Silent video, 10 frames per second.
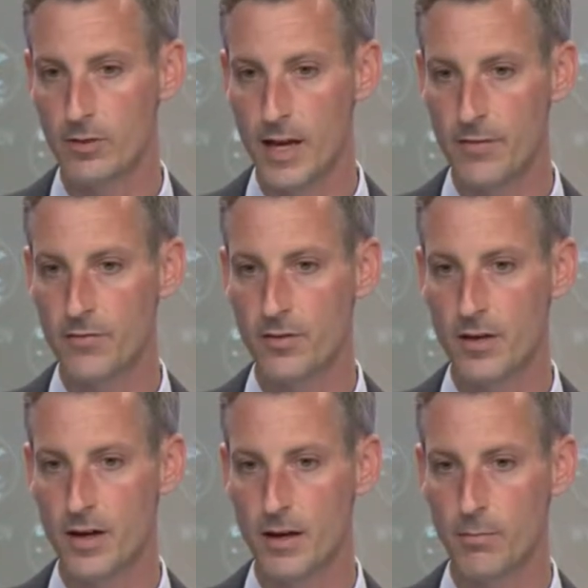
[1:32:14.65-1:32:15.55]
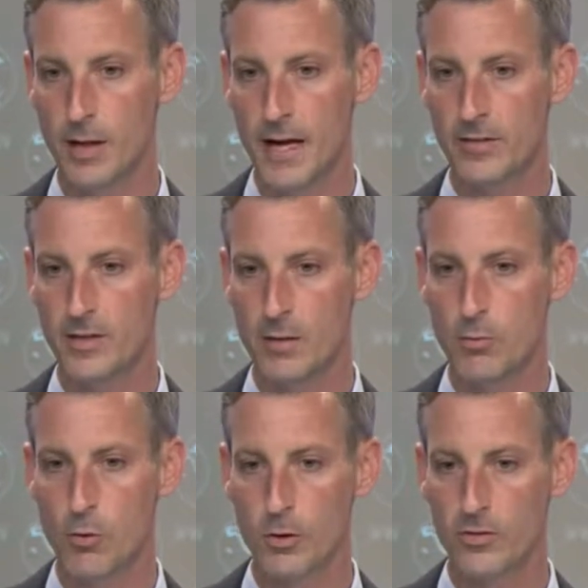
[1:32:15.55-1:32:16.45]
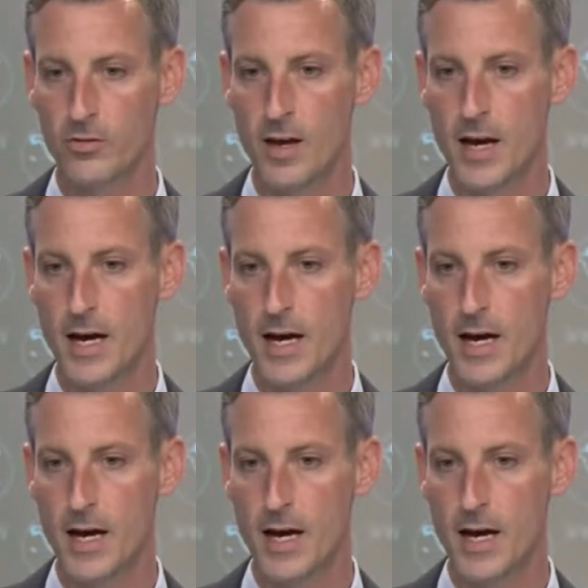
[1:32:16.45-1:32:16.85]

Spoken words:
left the Black Sea ports.